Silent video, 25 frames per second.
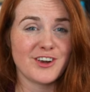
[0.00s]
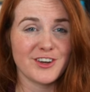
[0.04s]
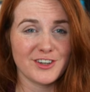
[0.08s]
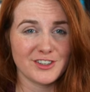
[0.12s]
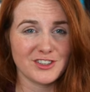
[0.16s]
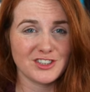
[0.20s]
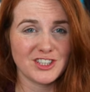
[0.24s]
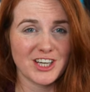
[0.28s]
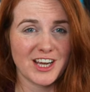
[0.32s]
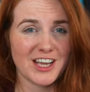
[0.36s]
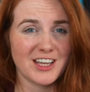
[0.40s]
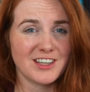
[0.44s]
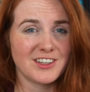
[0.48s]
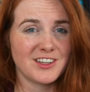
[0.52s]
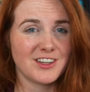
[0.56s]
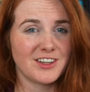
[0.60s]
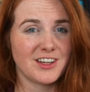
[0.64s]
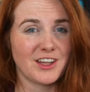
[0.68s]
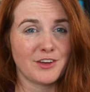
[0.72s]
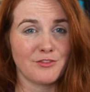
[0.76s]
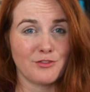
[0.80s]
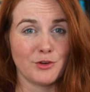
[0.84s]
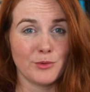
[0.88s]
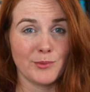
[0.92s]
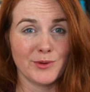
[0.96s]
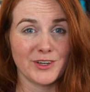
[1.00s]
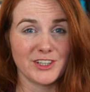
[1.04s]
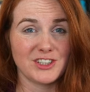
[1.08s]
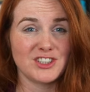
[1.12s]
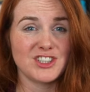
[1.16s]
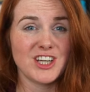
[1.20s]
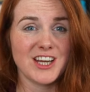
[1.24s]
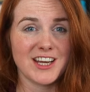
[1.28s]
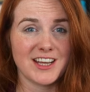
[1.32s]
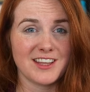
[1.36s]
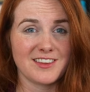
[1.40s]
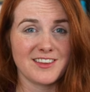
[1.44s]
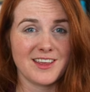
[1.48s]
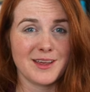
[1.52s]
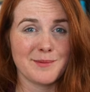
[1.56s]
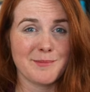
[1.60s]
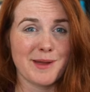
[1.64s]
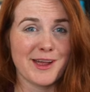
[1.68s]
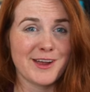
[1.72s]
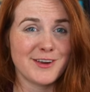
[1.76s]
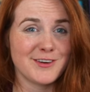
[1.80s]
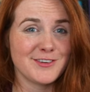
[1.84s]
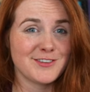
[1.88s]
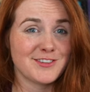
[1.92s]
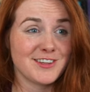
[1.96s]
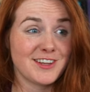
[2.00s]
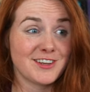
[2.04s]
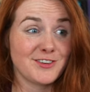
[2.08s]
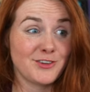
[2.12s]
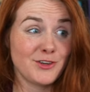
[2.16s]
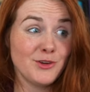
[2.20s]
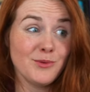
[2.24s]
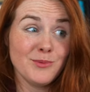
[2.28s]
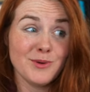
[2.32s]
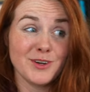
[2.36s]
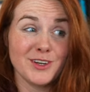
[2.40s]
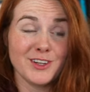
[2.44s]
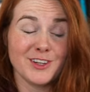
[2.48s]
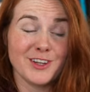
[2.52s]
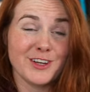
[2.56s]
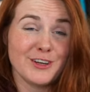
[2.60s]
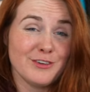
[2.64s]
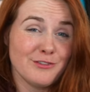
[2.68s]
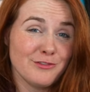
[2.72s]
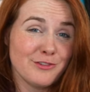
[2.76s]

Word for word: her channel if you want to check them out and you want to learn